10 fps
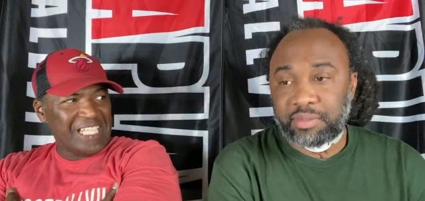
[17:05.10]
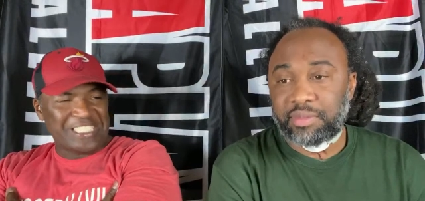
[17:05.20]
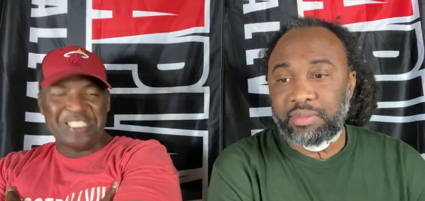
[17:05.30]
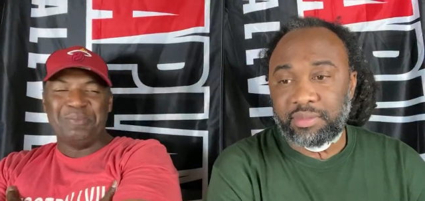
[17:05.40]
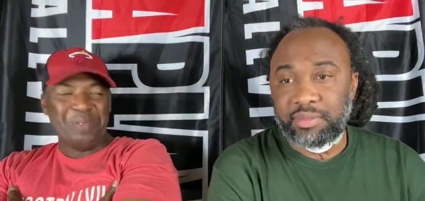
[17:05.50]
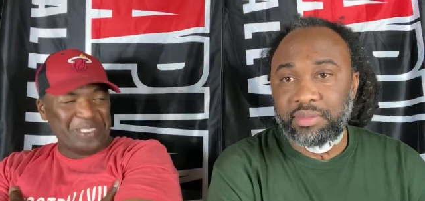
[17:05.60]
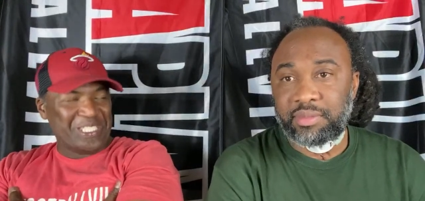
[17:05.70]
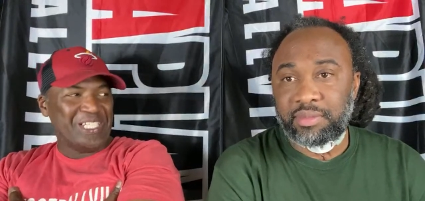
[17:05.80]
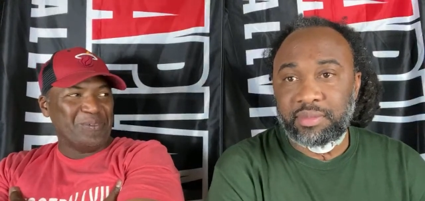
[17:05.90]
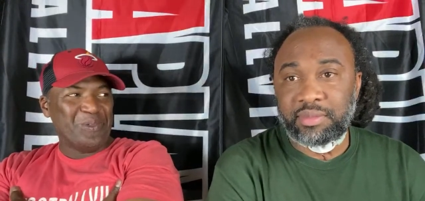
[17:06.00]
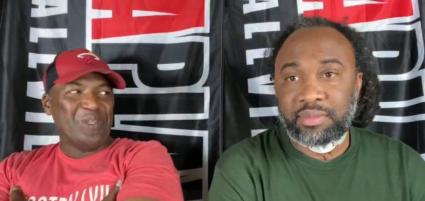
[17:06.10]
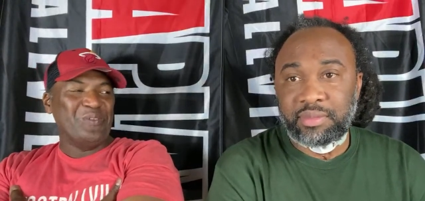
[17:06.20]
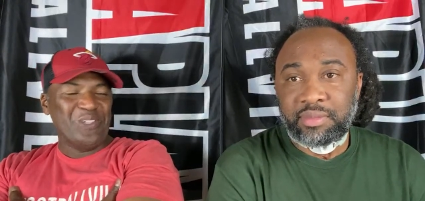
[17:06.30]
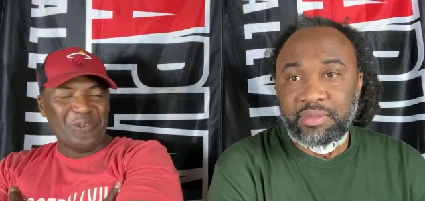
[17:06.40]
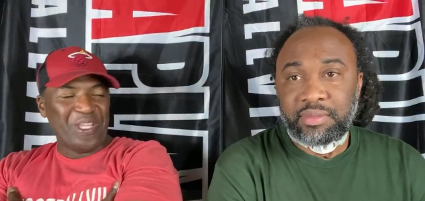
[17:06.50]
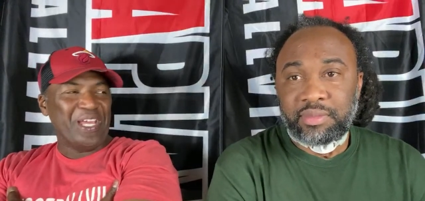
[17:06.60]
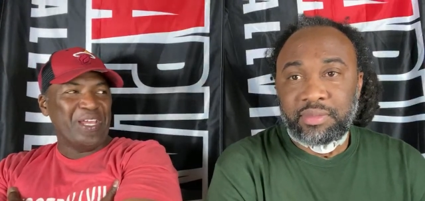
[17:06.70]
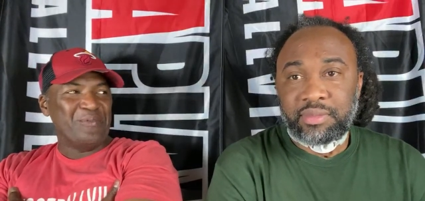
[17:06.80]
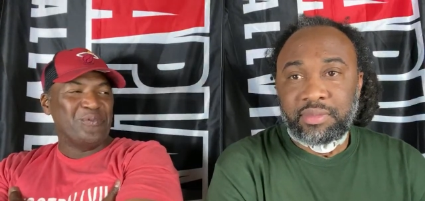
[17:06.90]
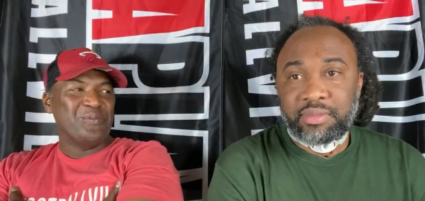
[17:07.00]
Speaker 1: and just mentally went over your
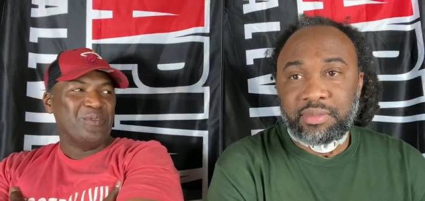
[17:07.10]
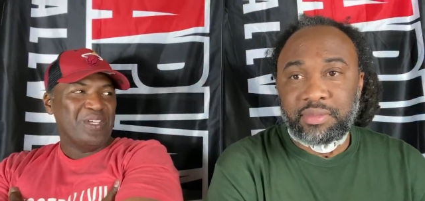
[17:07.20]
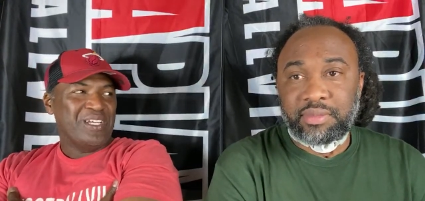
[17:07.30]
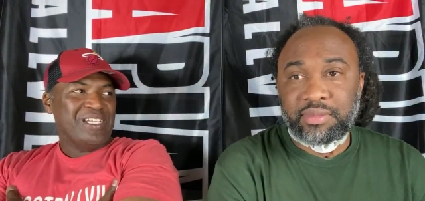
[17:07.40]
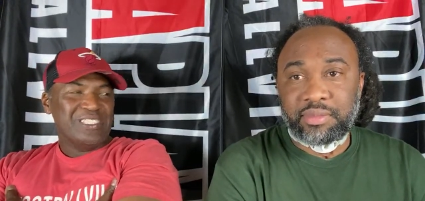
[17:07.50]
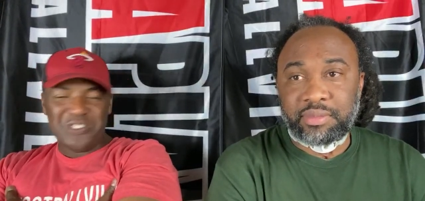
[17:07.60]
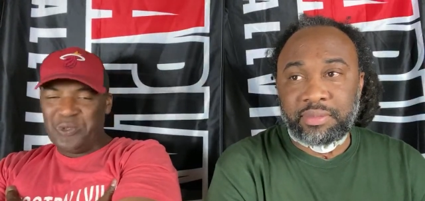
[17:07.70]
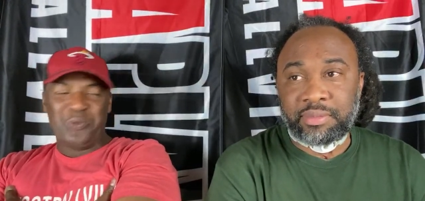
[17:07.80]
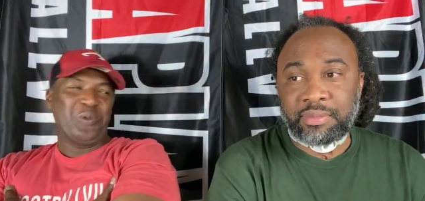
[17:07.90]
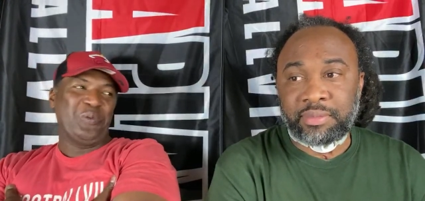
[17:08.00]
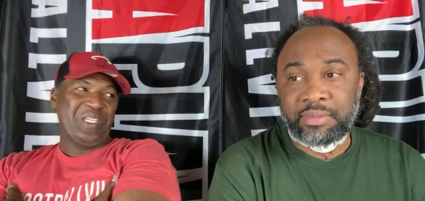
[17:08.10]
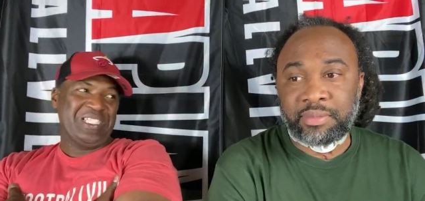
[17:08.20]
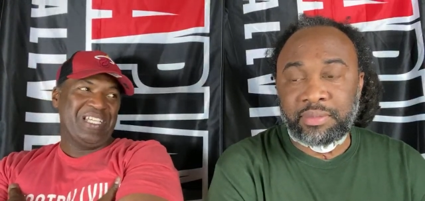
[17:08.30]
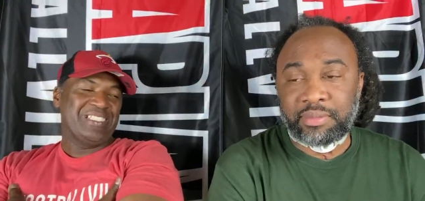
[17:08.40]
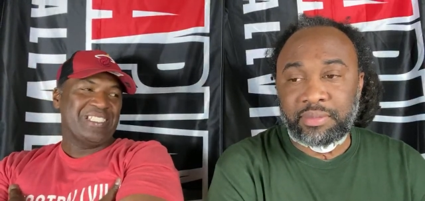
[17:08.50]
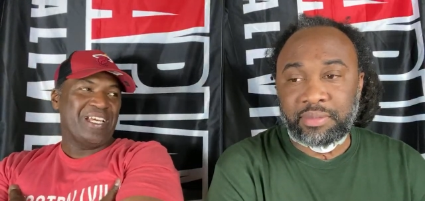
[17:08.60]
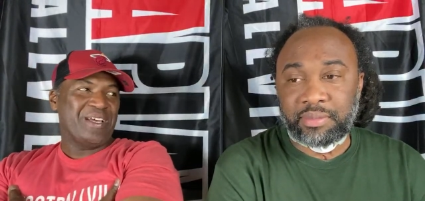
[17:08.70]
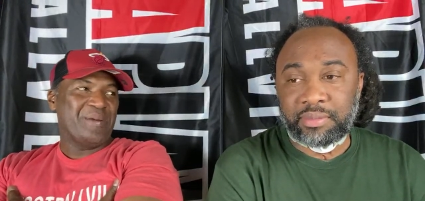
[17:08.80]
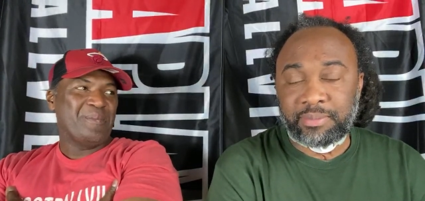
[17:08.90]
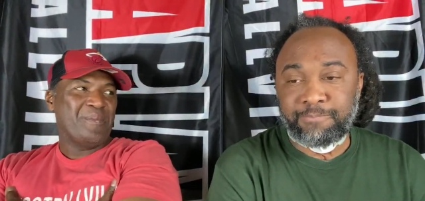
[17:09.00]
game two three weeks at a time.
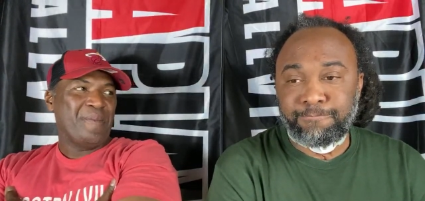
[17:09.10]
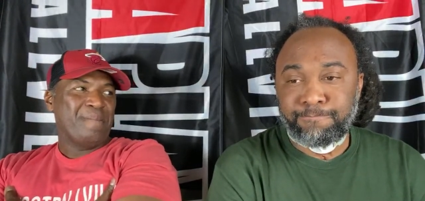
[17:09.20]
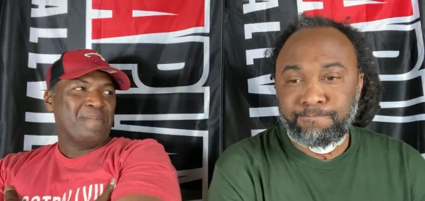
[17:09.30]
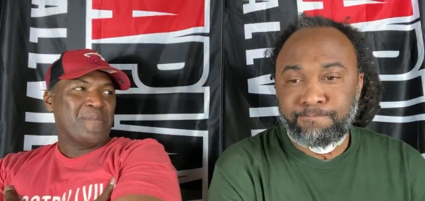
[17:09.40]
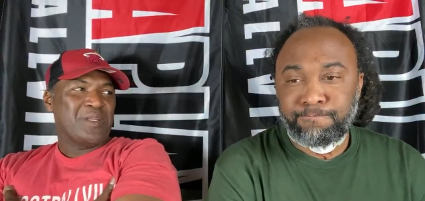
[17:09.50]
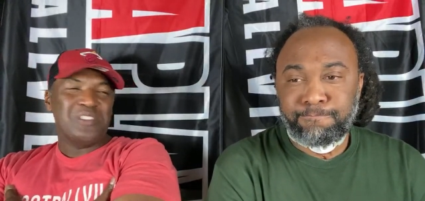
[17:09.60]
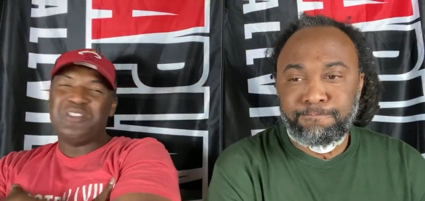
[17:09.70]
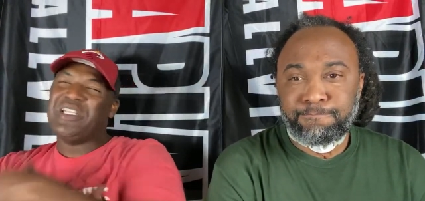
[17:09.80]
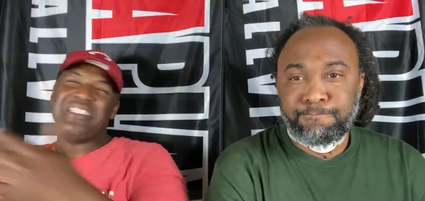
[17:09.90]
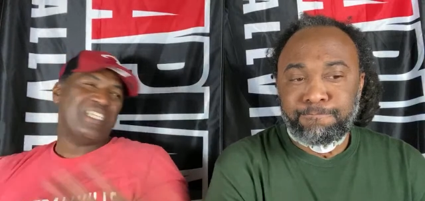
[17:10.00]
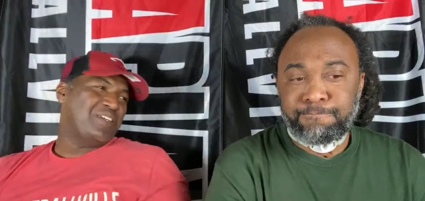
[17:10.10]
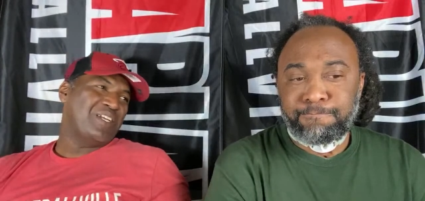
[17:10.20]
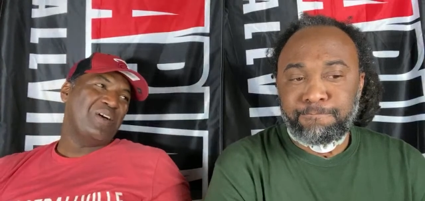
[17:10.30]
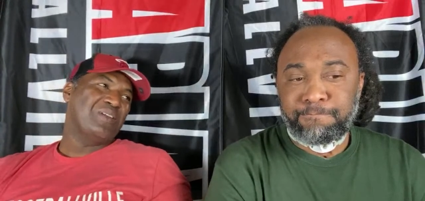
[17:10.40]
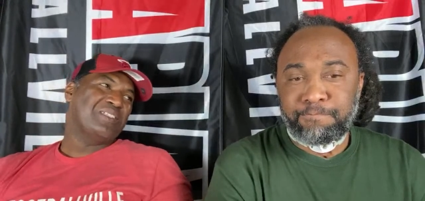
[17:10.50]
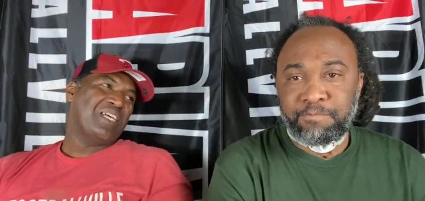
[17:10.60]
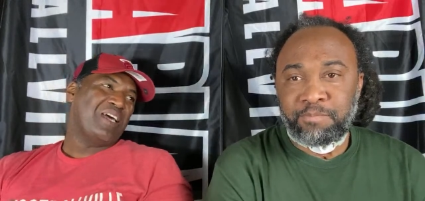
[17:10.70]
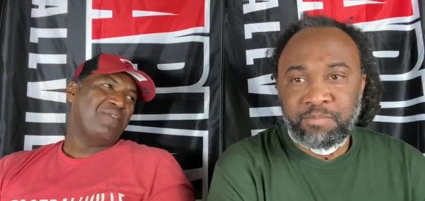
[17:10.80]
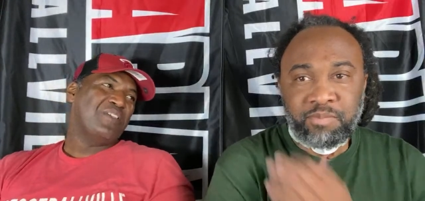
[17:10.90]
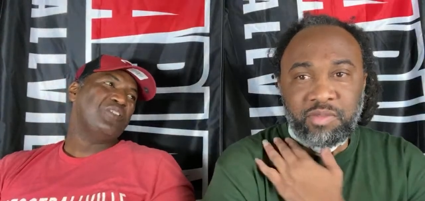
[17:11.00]
Cause you know they tell you that all the
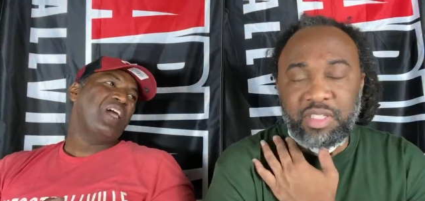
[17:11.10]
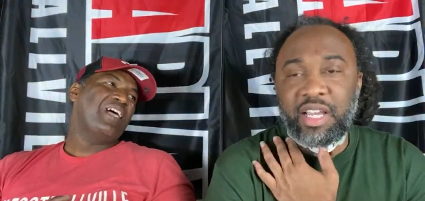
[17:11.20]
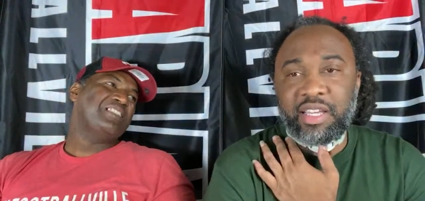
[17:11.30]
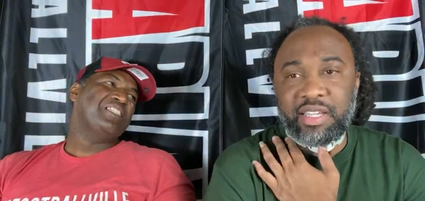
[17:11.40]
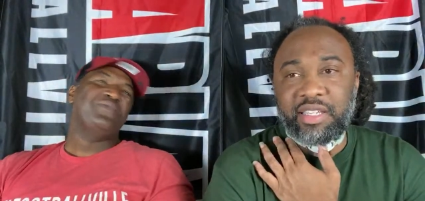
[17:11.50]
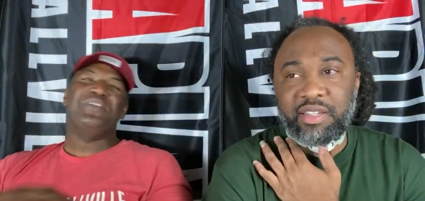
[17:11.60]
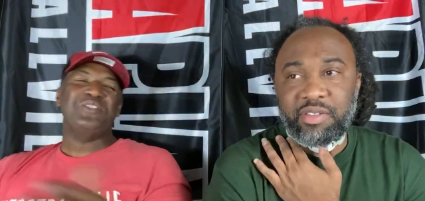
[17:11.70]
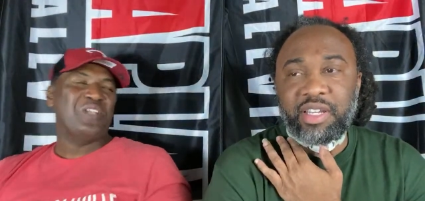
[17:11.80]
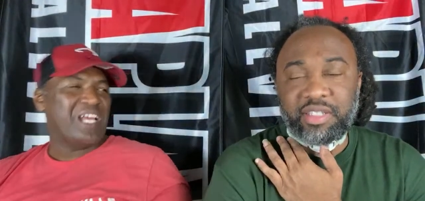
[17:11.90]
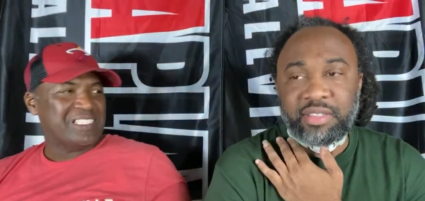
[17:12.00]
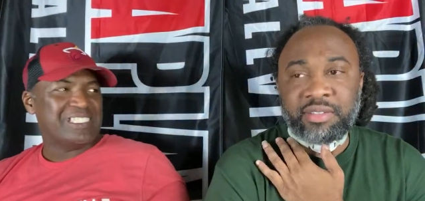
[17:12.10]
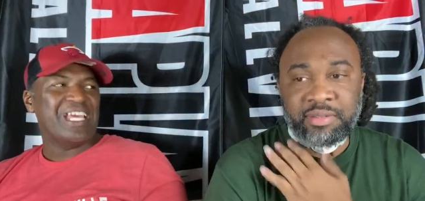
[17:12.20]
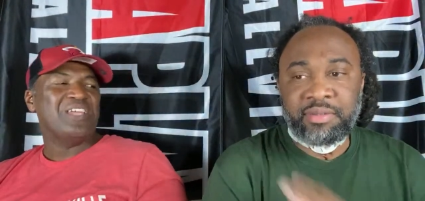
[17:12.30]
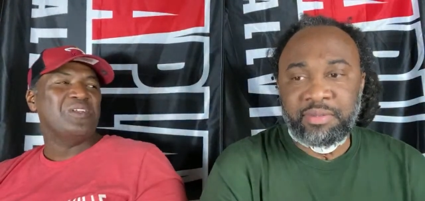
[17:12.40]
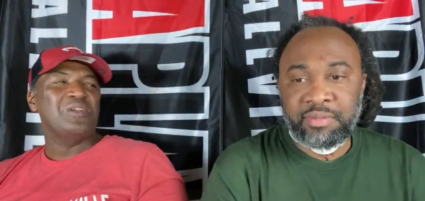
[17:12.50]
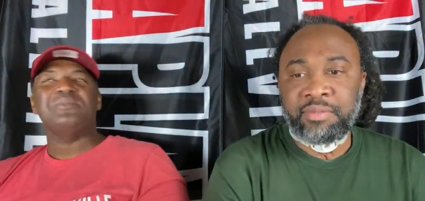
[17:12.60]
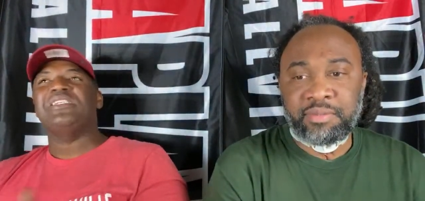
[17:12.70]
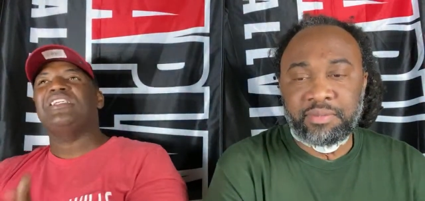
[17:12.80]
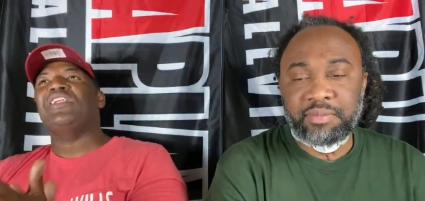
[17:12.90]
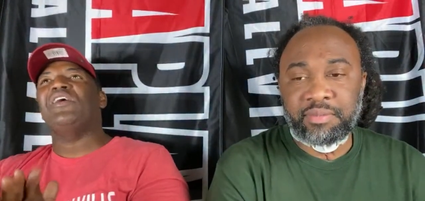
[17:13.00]
time. Visualize yeah, this, visualize that. You know what I'm
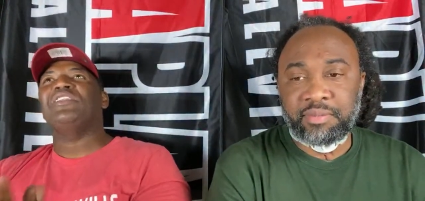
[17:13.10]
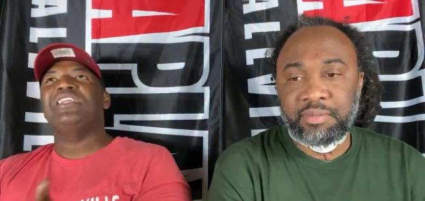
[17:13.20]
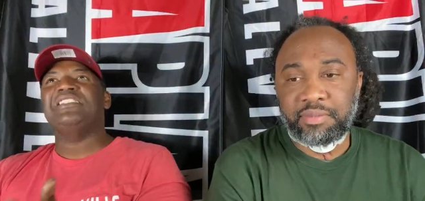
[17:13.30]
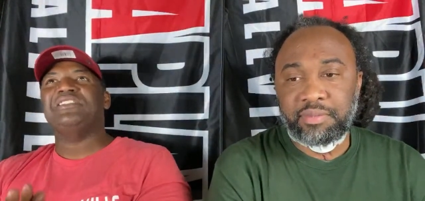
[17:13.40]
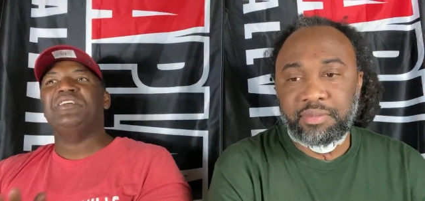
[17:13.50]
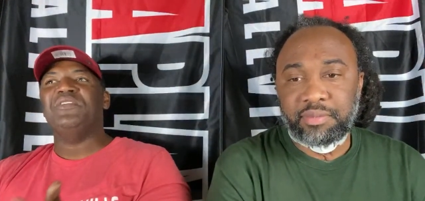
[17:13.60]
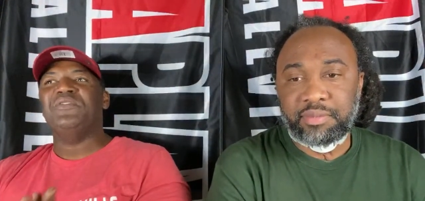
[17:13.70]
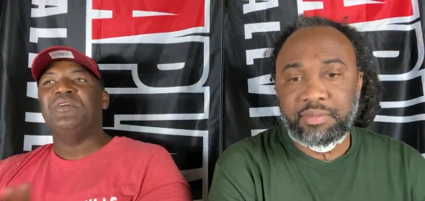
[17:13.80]
saying, and all of that stuff.